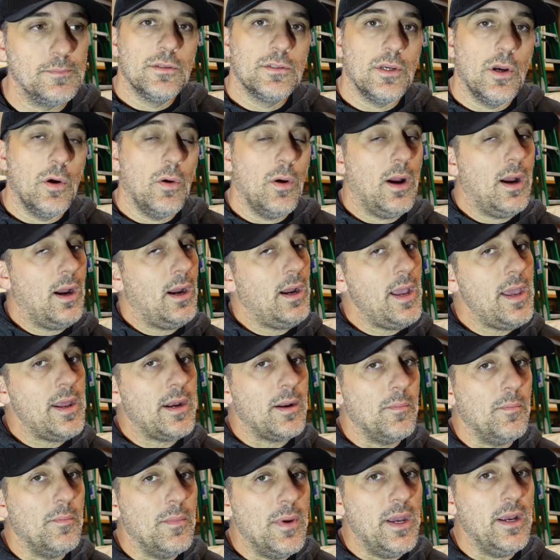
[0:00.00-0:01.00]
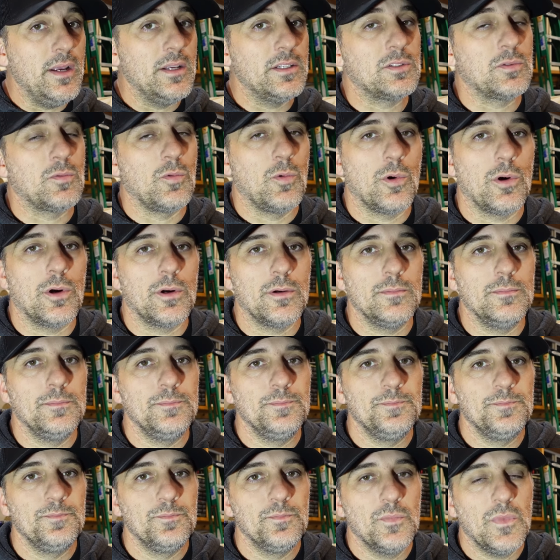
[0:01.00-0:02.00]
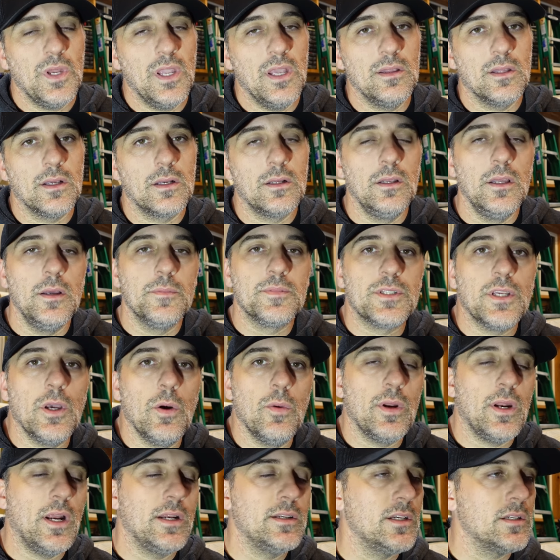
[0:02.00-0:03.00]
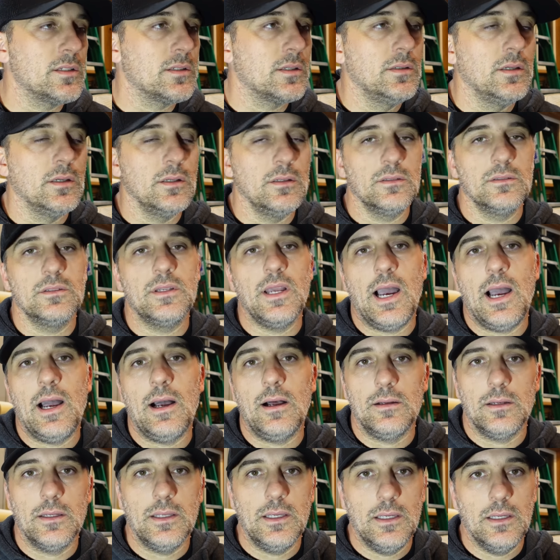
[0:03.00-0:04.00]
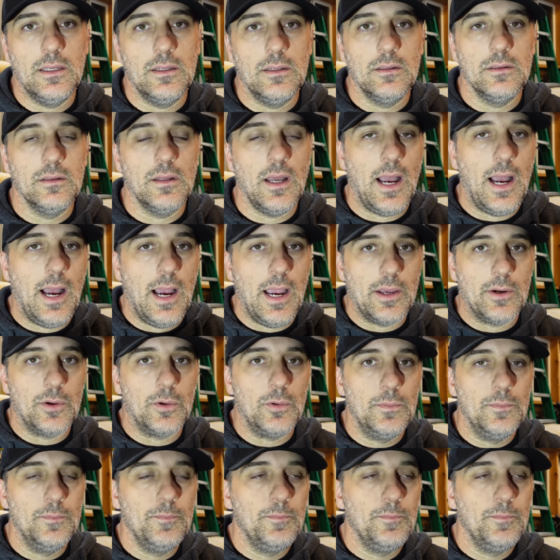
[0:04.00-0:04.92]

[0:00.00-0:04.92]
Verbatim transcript: So I had a MegaSquirt in the Calypso, and I just couldn't dial in the idle.